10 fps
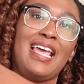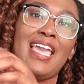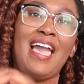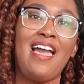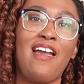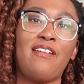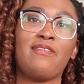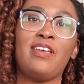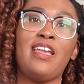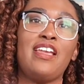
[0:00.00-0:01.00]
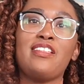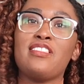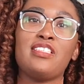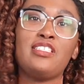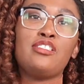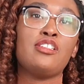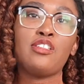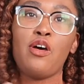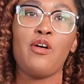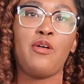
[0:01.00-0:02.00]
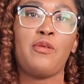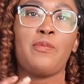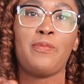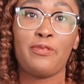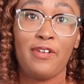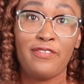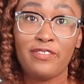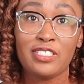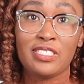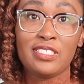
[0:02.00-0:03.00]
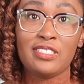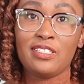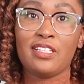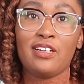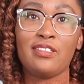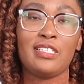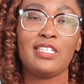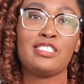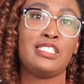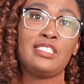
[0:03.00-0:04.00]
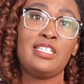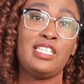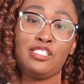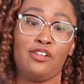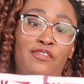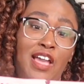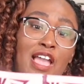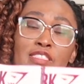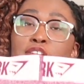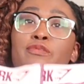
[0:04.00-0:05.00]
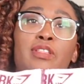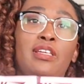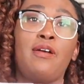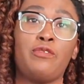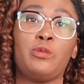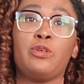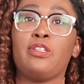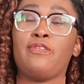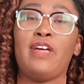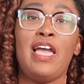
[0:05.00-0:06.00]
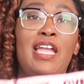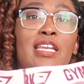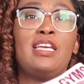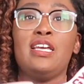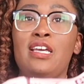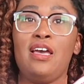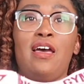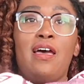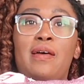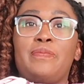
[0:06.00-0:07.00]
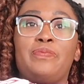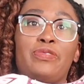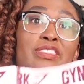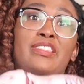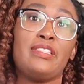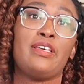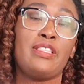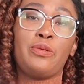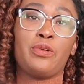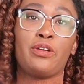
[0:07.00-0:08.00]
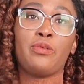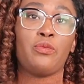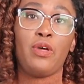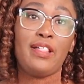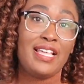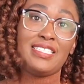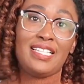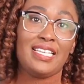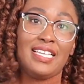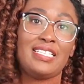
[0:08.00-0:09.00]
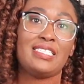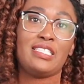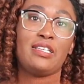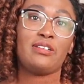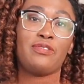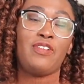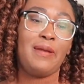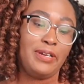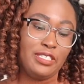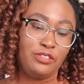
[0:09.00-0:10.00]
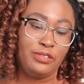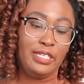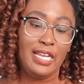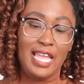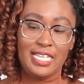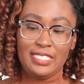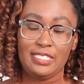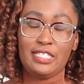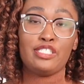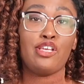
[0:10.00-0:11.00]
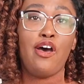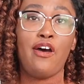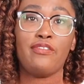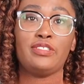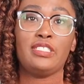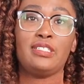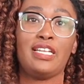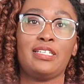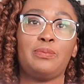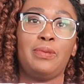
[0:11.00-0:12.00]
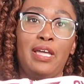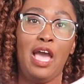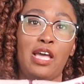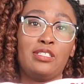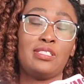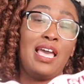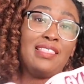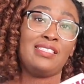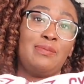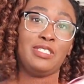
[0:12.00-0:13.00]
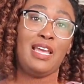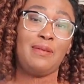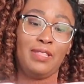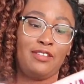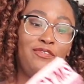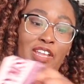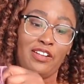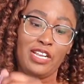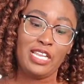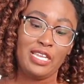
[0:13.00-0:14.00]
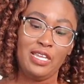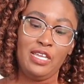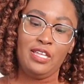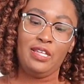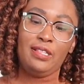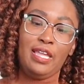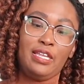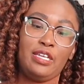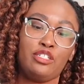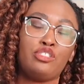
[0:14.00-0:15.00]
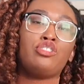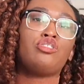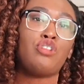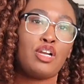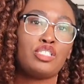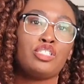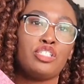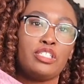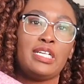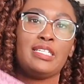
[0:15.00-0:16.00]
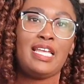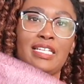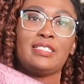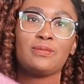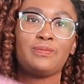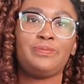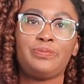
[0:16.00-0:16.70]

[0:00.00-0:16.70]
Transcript: that I have, and this is just all preference literally, because these leggings are fine, they're really comfortable, they're fine, they work well as leggings, their fabric is really nice and soft and like, but at the same time like very like structured and like,